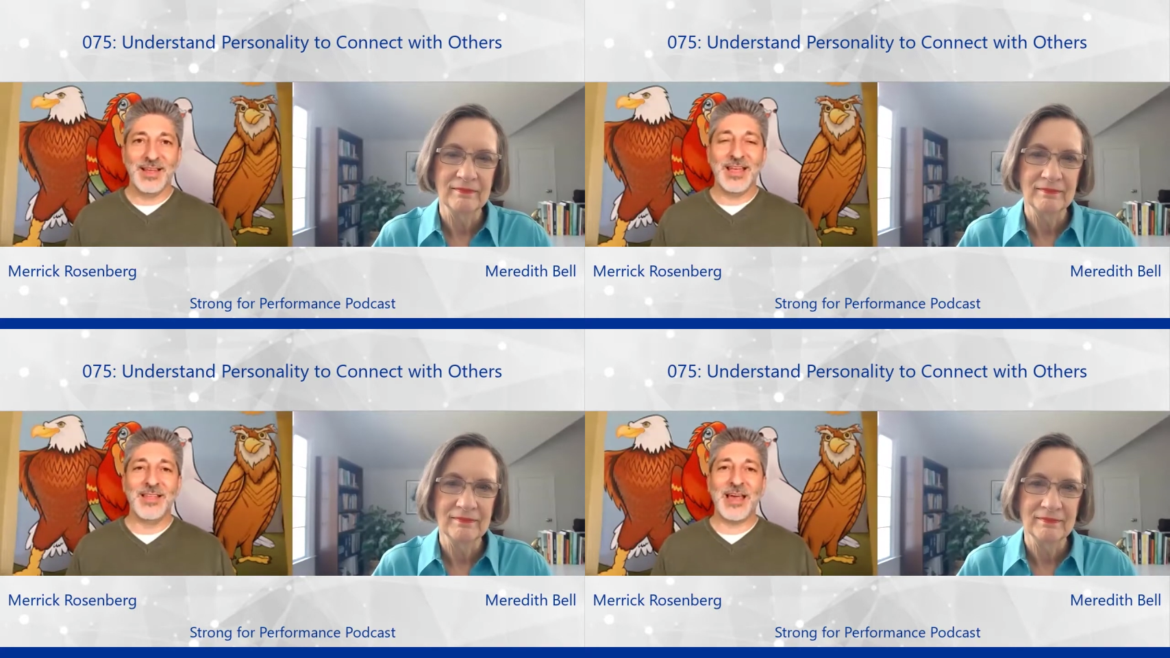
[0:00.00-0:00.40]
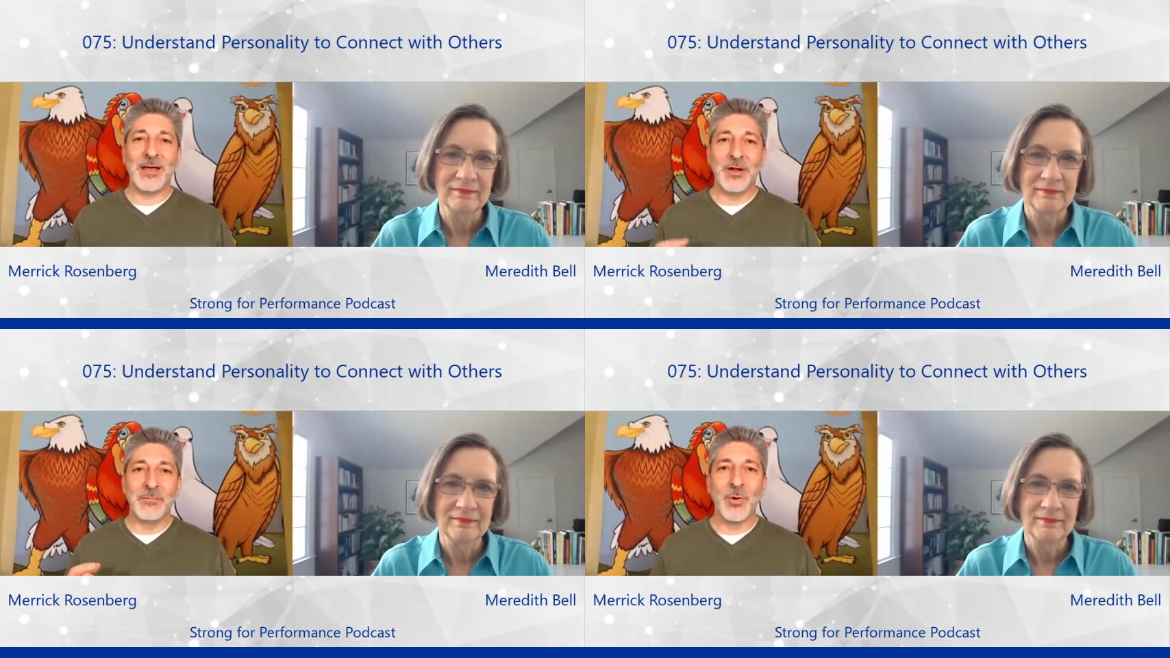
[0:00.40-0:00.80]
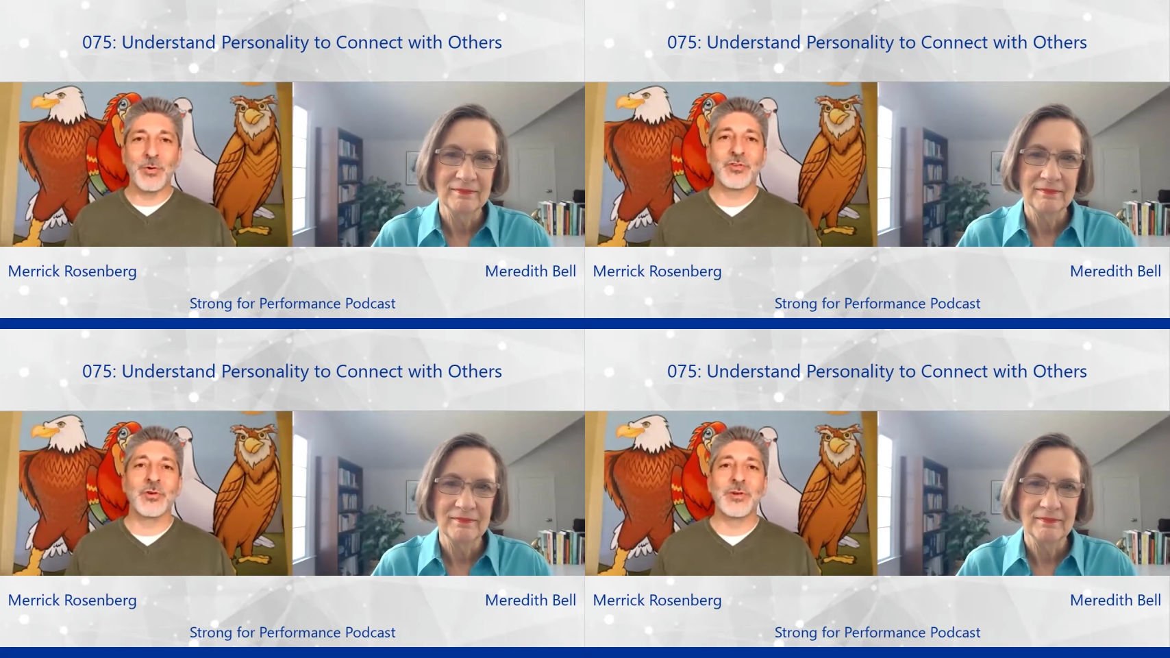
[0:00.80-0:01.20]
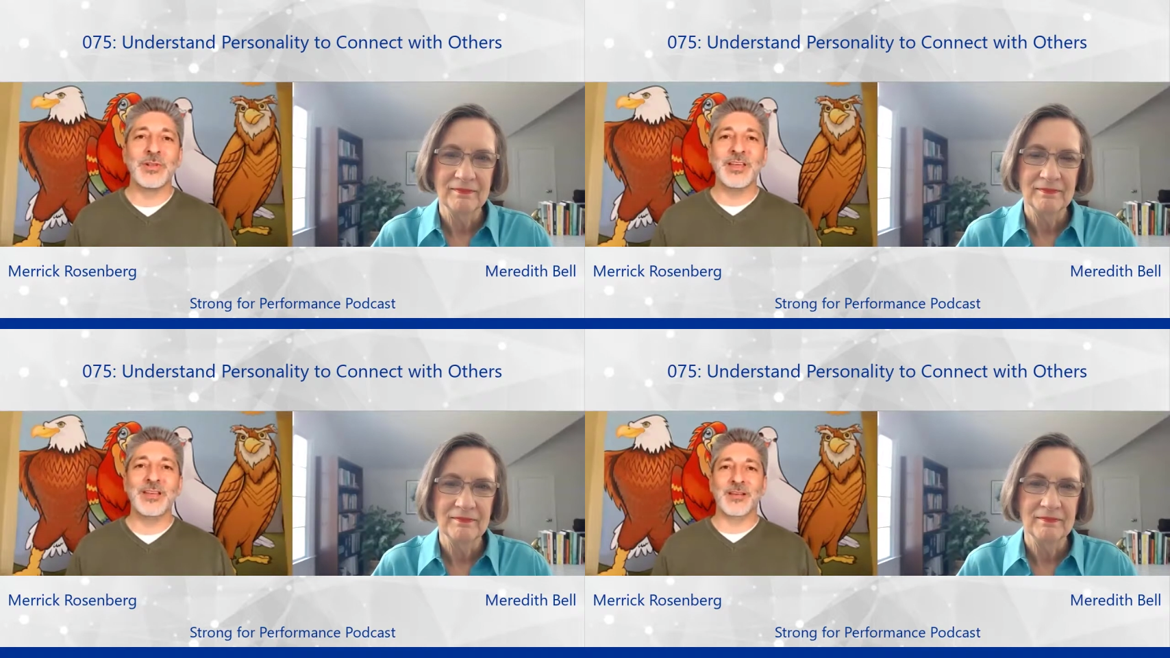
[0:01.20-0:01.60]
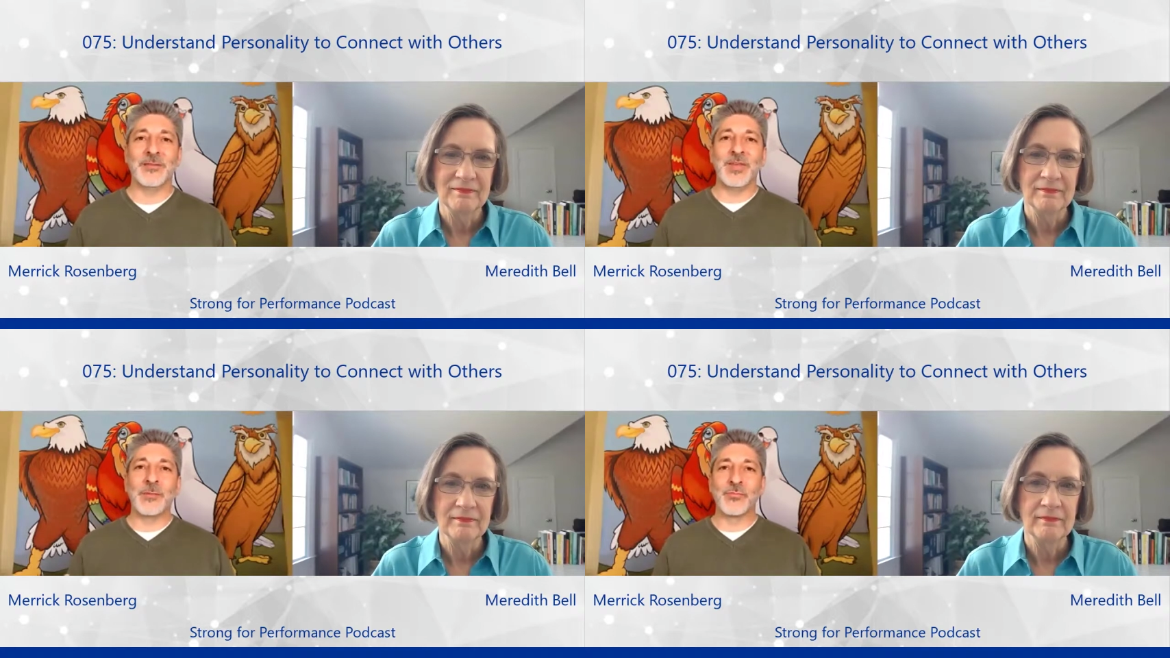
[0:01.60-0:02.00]
Speaker 1: in that emotional release
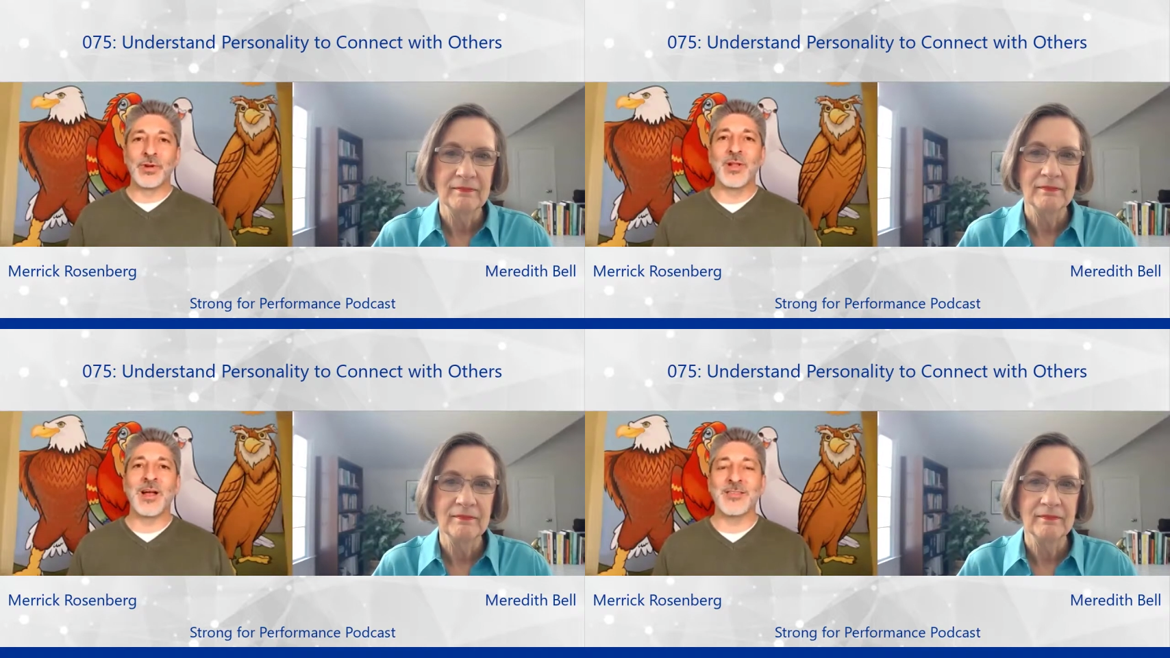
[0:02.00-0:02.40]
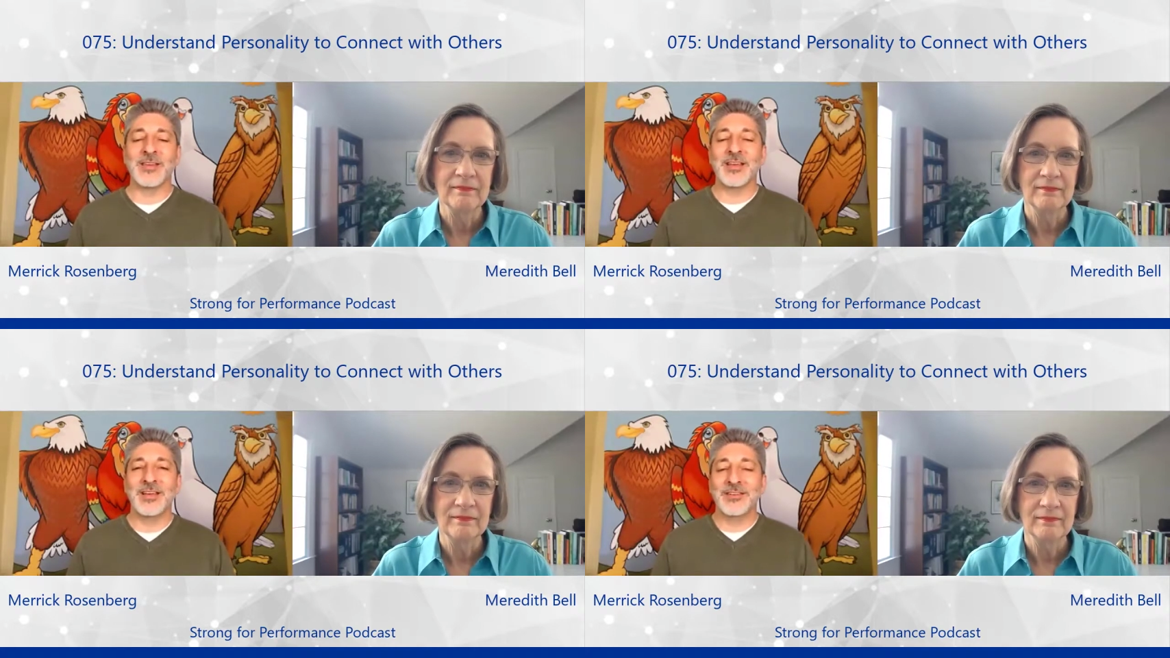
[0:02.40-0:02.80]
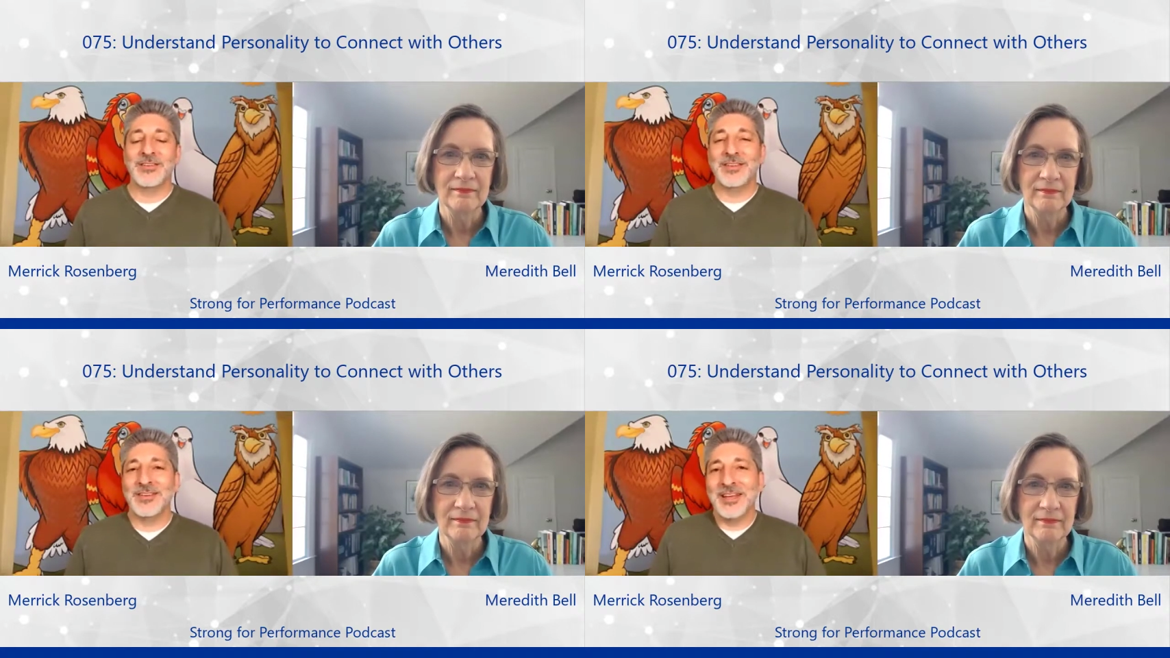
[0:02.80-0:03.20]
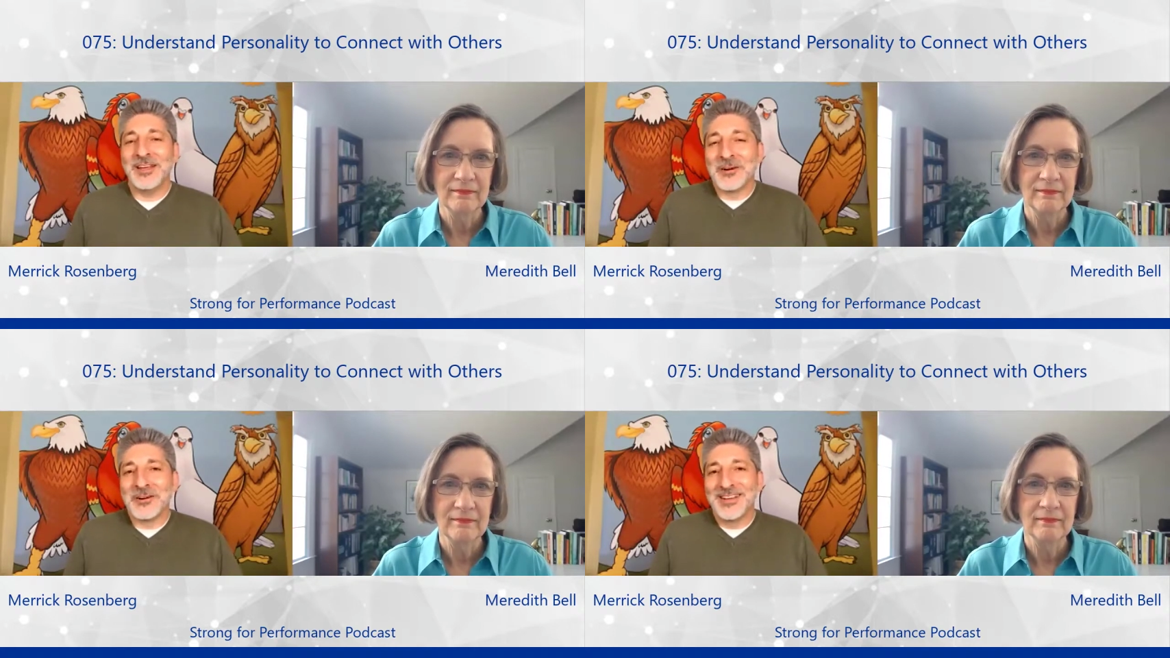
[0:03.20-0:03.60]
of them realizing she's an eagle.